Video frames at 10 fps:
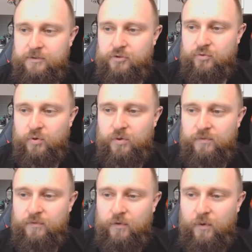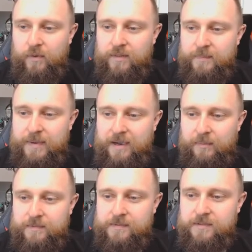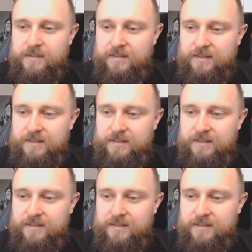just drawn 4 on the bounce.